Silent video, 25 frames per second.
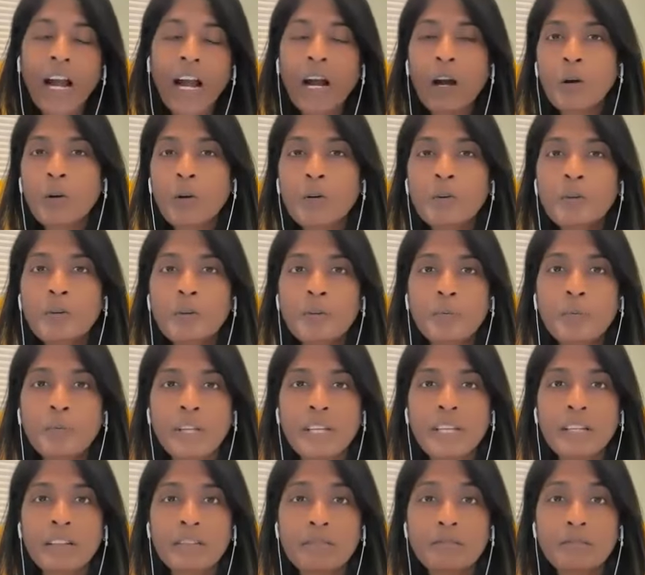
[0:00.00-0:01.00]

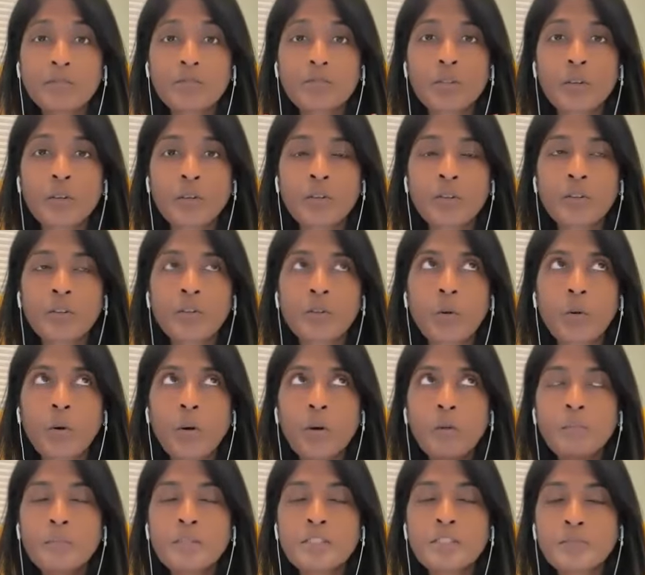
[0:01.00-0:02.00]

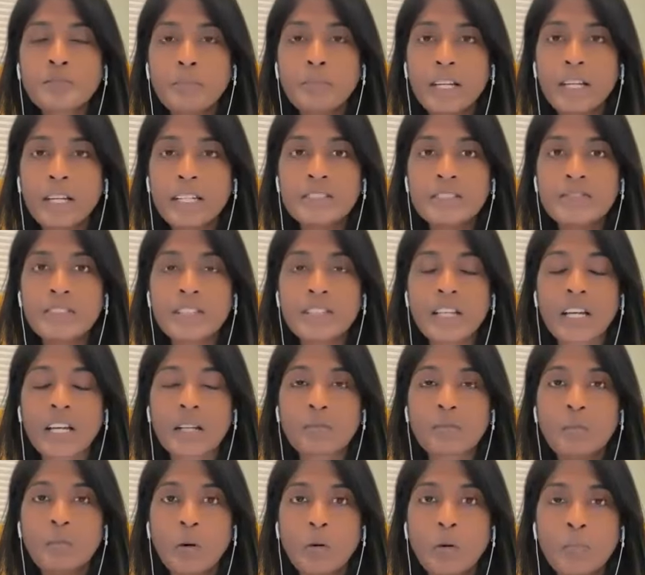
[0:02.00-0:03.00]
your perspective in
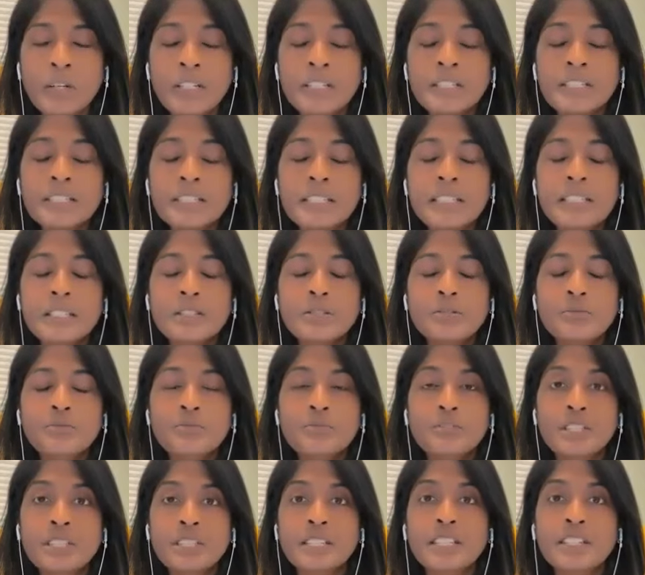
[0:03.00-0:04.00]
that moment is
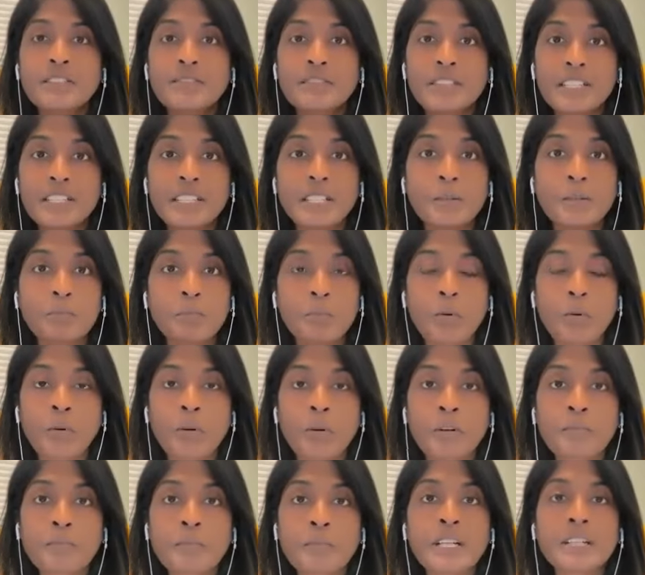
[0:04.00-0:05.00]
really, really
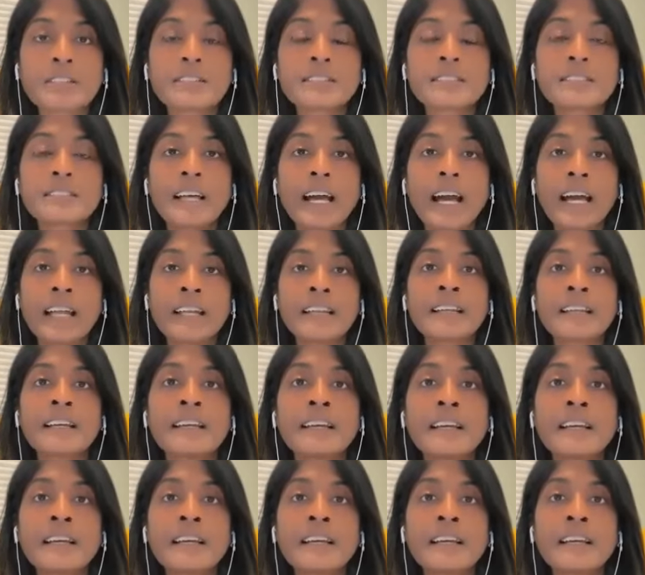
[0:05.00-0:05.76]
important because that